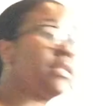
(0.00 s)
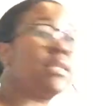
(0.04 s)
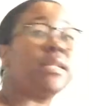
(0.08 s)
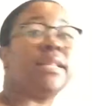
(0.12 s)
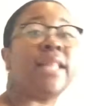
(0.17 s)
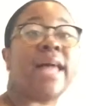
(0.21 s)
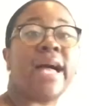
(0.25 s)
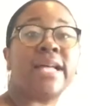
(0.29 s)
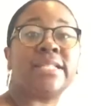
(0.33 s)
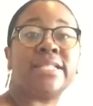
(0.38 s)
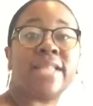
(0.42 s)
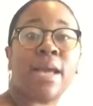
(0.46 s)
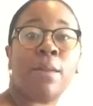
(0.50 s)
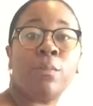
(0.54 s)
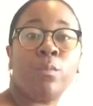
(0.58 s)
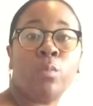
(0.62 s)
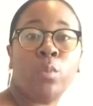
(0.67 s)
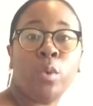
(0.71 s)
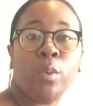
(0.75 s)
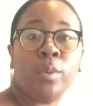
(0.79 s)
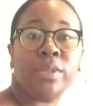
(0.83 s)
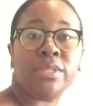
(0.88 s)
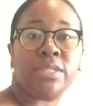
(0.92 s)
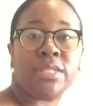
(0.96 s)
The last time
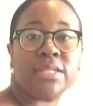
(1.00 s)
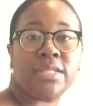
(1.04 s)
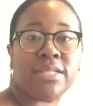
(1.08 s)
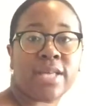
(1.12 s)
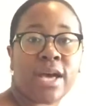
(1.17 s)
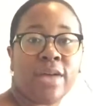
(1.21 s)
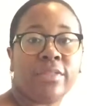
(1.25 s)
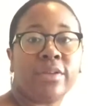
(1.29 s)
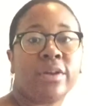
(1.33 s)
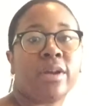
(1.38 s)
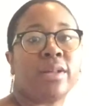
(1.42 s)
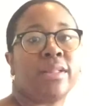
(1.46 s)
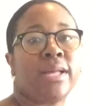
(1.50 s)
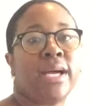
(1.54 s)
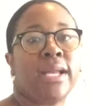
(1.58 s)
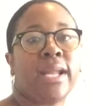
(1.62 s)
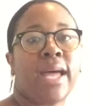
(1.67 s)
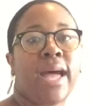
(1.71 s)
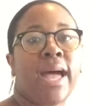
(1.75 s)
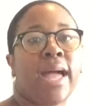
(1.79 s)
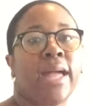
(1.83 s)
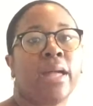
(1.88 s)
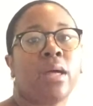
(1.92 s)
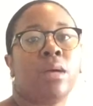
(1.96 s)
we went to South
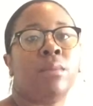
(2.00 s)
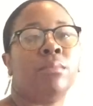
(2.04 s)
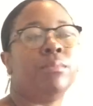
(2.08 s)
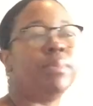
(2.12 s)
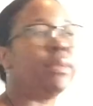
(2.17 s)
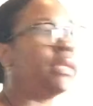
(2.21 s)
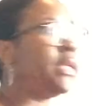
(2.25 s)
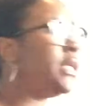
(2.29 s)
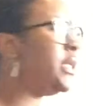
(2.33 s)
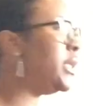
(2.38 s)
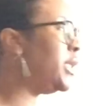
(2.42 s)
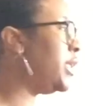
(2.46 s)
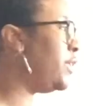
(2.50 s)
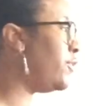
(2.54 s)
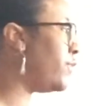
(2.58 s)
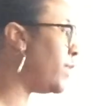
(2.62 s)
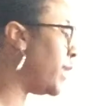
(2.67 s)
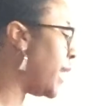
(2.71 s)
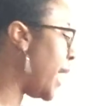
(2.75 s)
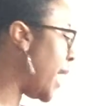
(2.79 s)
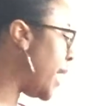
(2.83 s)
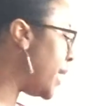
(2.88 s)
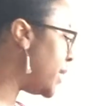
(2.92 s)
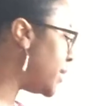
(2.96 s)
Carolina, I completely
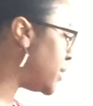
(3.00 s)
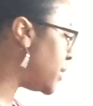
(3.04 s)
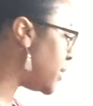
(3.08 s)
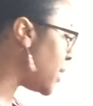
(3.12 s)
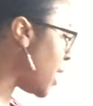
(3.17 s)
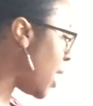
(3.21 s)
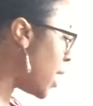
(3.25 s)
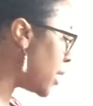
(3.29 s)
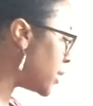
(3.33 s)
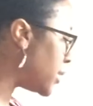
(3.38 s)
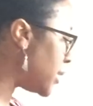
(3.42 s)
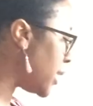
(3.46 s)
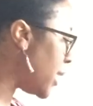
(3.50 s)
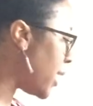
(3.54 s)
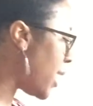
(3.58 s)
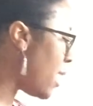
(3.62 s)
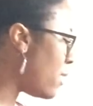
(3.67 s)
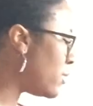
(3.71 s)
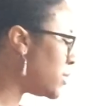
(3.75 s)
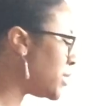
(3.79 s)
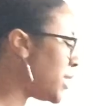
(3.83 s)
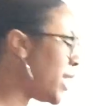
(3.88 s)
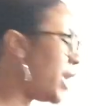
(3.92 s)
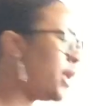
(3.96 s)
forgot his socks. Like
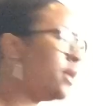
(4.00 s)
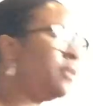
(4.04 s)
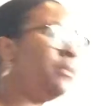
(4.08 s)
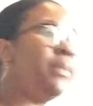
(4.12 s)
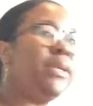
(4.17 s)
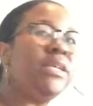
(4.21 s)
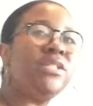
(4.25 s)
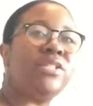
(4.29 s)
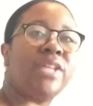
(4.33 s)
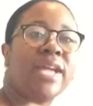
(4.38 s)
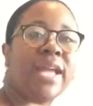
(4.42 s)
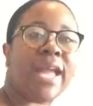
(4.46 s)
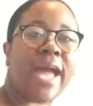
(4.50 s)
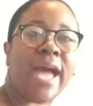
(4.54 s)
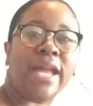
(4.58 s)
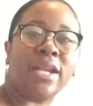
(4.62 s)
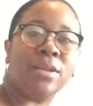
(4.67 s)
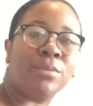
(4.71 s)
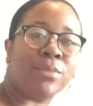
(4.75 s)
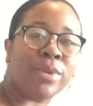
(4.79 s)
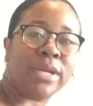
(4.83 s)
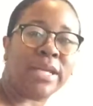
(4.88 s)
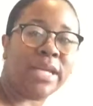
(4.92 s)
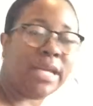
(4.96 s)
I was like, BJ, I
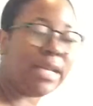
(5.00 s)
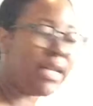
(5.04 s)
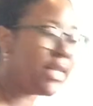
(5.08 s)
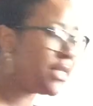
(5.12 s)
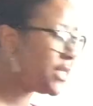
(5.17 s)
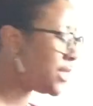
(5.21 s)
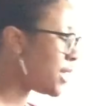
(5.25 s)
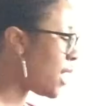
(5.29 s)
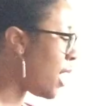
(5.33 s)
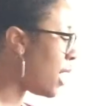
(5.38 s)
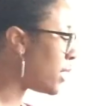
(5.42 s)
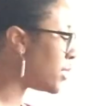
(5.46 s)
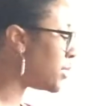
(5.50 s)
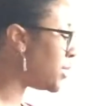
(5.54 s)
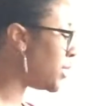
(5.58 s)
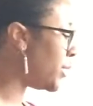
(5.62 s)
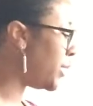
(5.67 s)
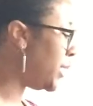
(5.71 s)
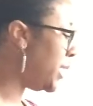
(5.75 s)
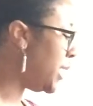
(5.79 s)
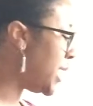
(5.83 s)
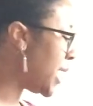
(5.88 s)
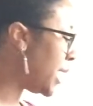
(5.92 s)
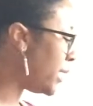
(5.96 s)
didn't bring any socks. So
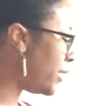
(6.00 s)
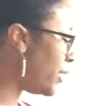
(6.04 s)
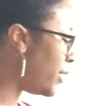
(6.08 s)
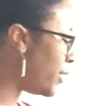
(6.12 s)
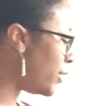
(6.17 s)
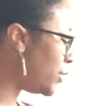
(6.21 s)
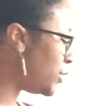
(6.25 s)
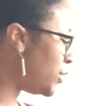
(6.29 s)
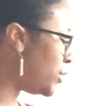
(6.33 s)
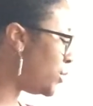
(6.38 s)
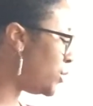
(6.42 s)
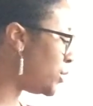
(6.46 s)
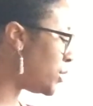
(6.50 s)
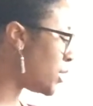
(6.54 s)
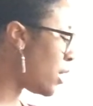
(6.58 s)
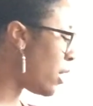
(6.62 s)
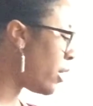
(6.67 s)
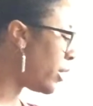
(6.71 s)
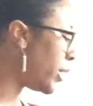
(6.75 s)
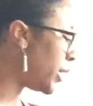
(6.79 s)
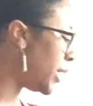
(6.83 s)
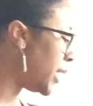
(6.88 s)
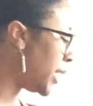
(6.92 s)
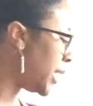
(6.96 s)
he had to go to
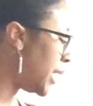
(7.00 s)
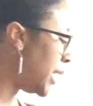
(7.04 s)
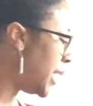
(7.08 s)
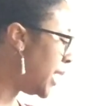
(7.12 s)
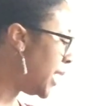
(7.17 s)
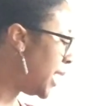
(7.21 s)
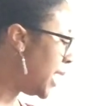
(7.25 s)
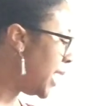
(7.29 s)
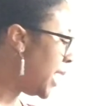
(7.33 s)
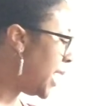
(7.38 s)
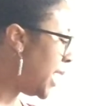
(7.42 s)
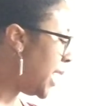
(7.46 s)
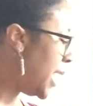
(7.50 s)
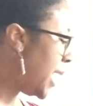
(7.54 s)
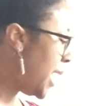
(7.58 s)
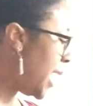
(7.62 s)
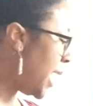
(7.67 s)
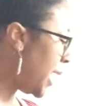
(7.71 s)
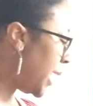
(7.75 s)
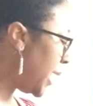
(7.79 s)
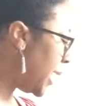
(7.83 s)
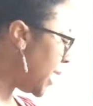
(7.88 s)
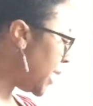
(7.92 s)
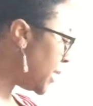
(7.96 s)
Target
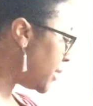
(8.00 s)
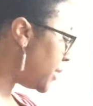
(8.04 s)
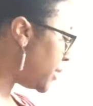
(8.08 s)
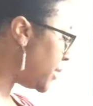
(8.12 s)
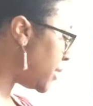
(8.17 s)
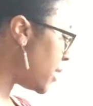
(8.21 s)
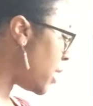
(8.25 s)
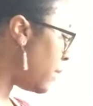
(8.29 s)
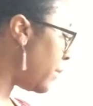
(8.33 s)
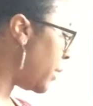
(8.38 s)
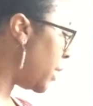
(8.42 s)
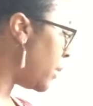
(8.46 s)
and get some.